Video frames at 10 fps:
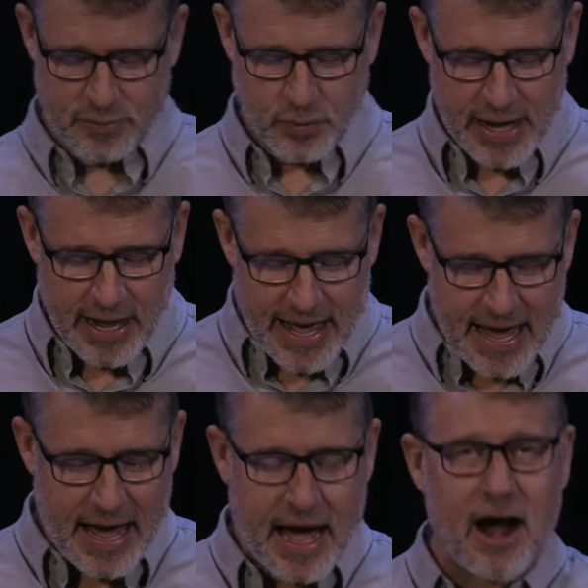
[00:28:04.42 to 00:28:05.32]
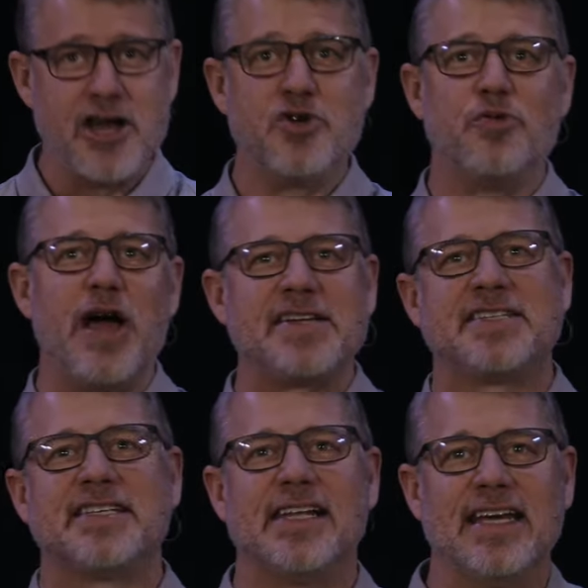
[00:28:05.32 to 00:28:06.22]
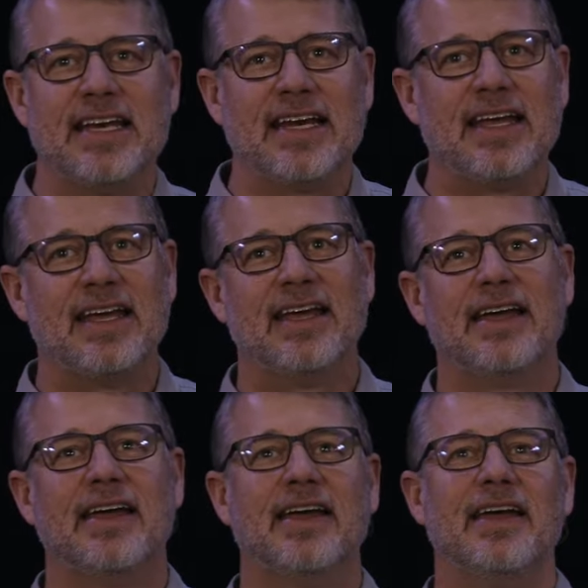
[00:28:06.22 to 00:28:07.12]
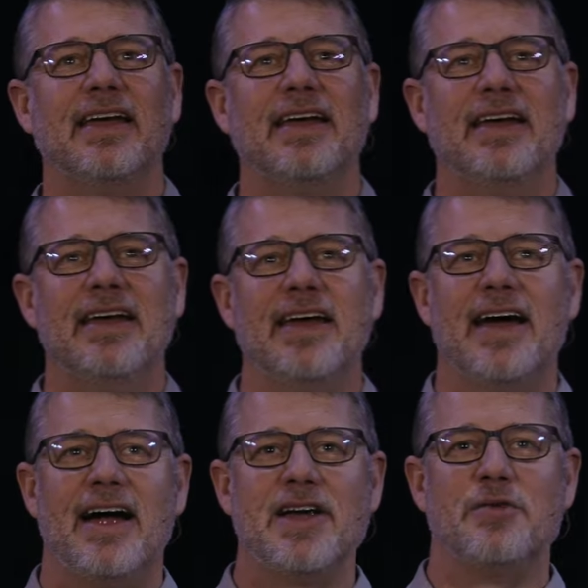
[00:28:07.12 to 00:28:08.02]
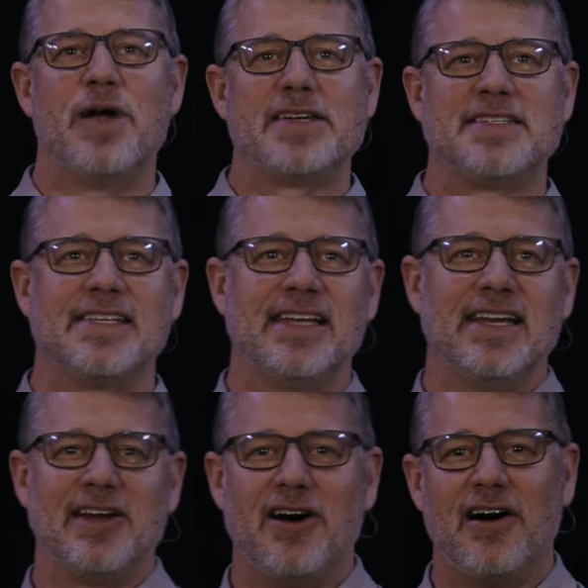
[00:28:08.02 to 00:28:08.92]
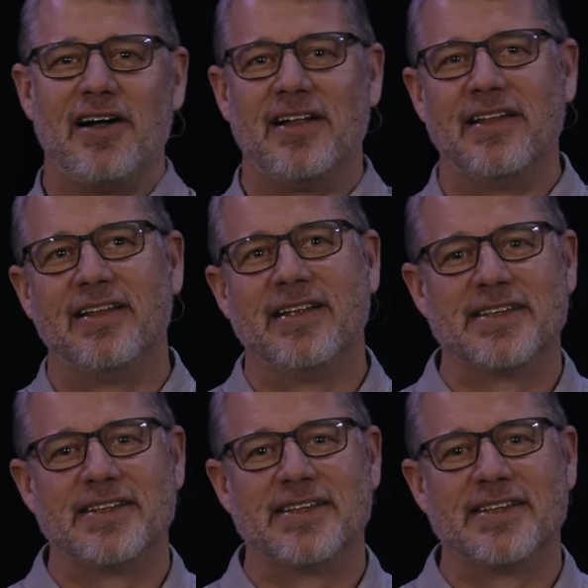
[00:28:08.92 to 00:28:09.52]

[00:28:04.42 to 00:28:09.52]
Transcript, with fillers: Well, are you wrestling? Are you wrestling at all?